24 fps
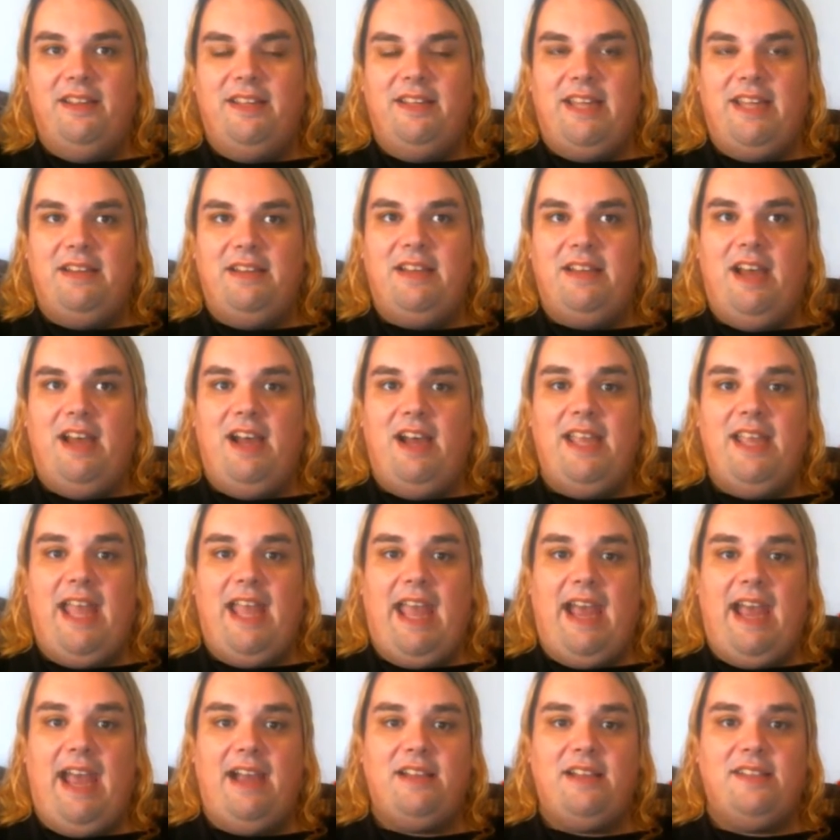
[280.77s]
Genkai
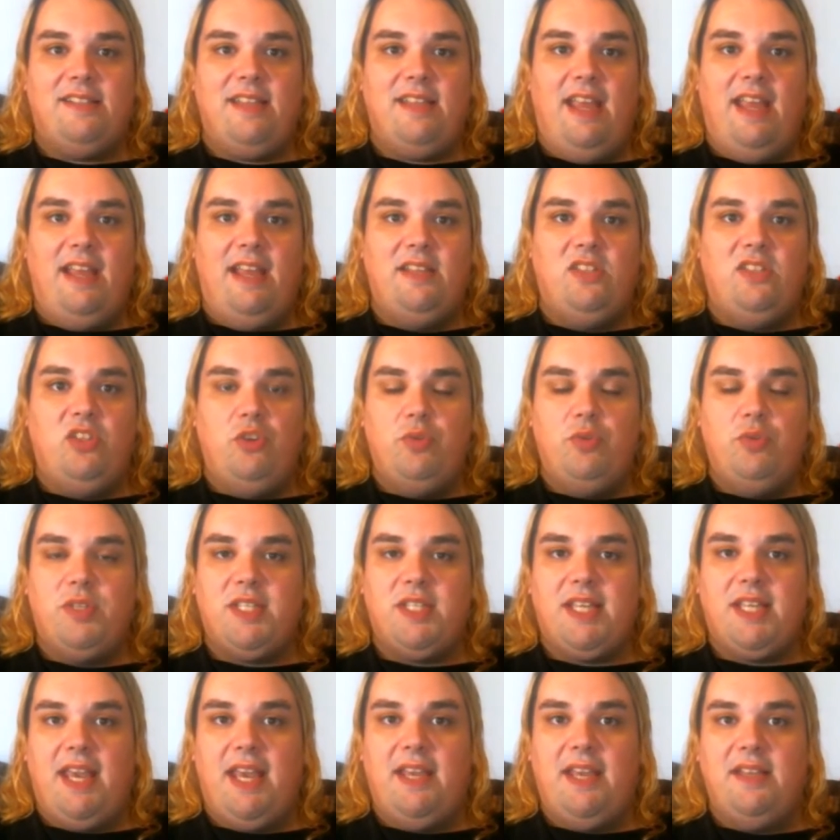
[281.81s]
acts as
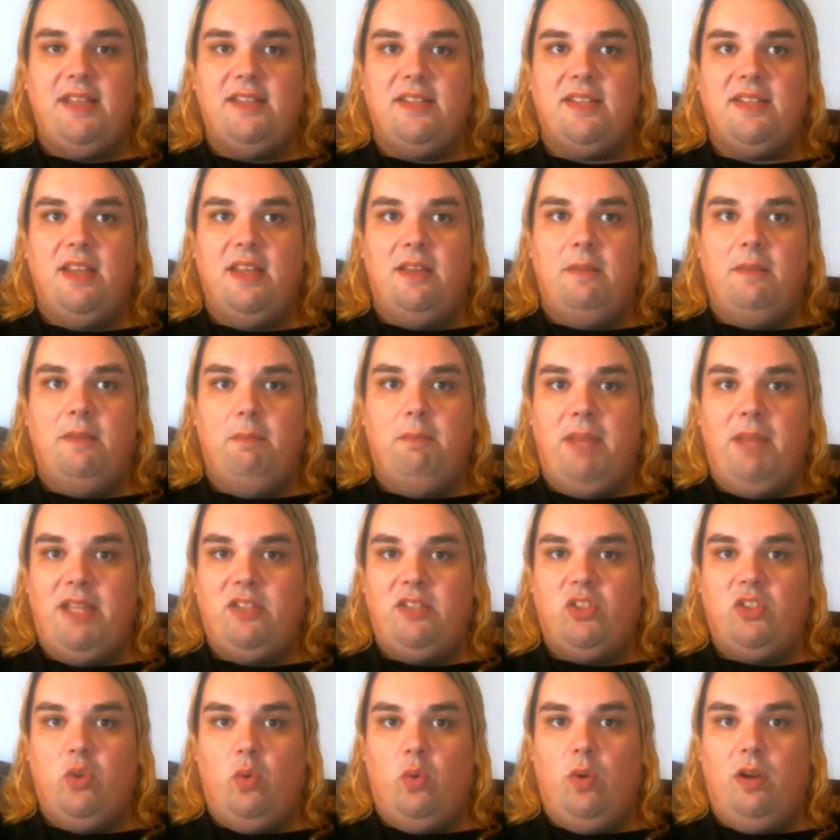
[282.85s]
Yusuke's
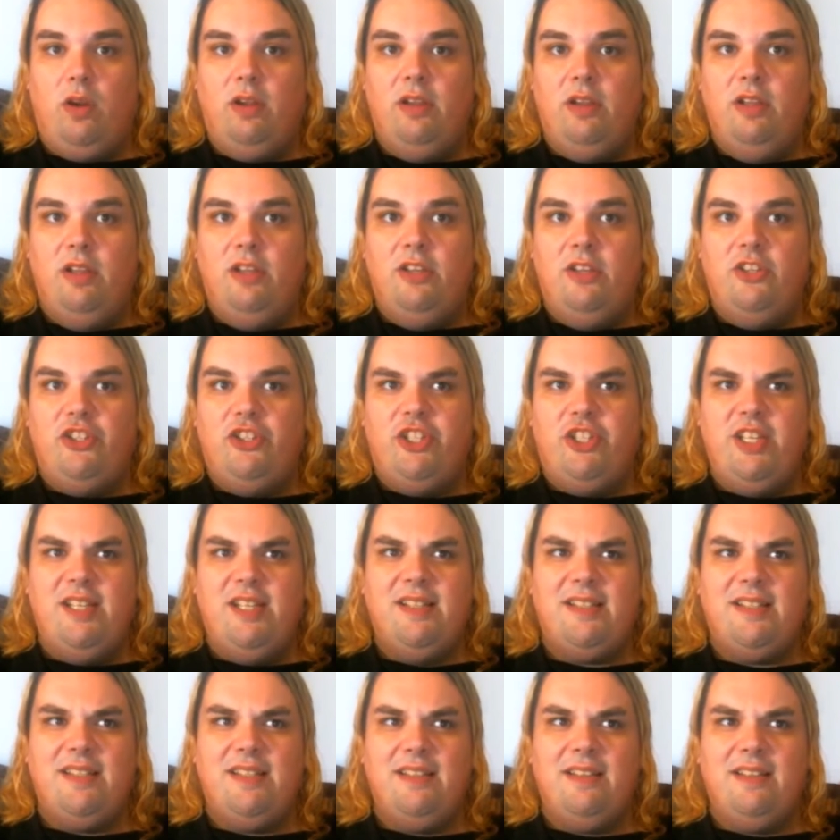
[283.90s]
mentor.
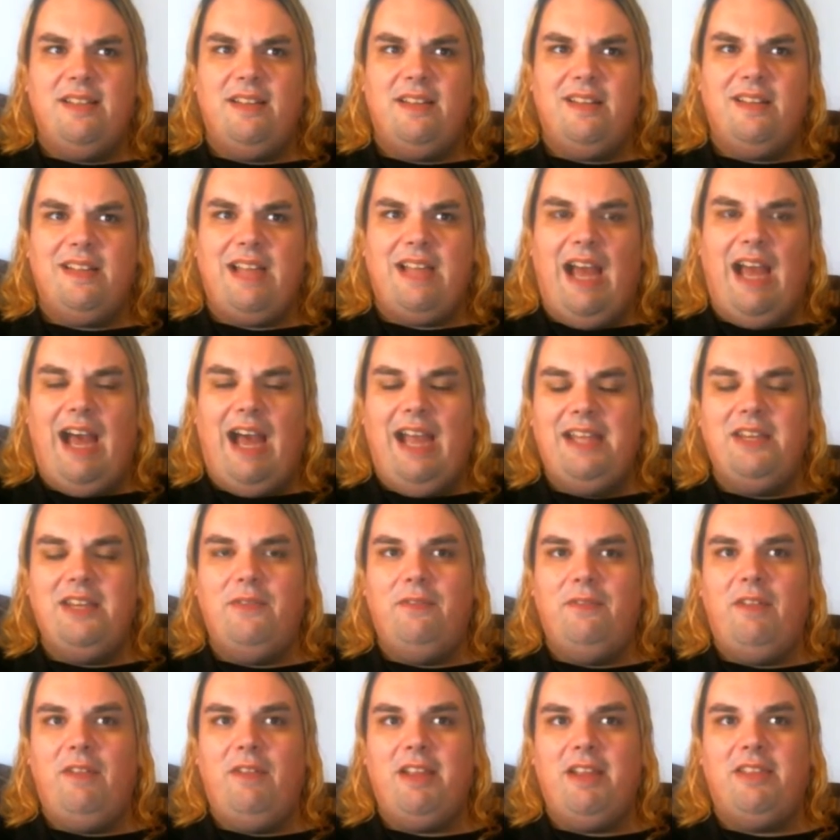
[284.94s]
She's kind
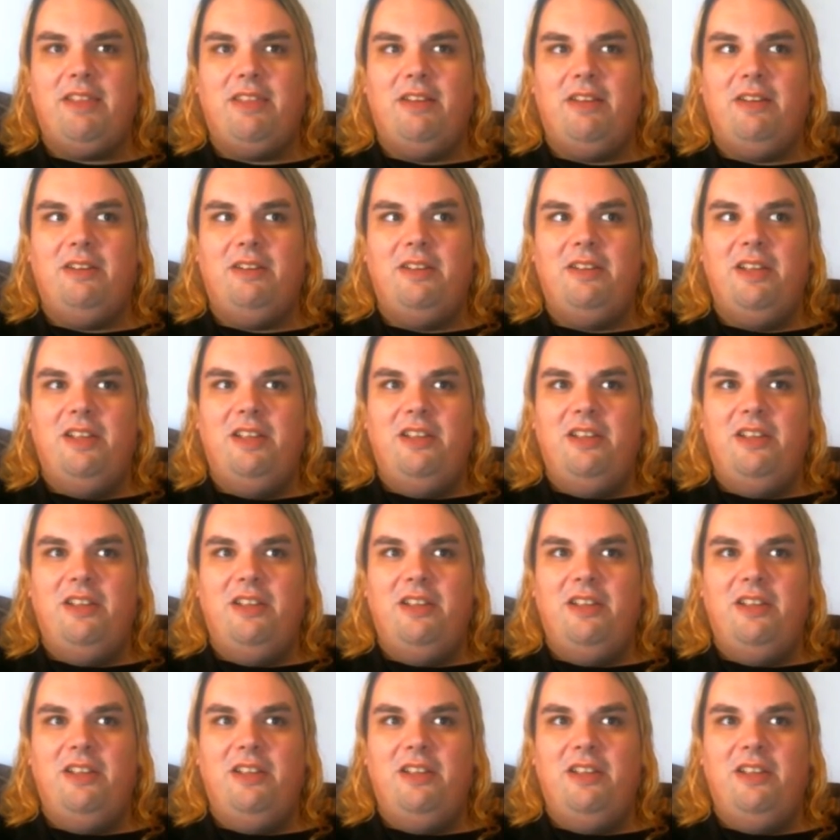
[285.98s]
of like the,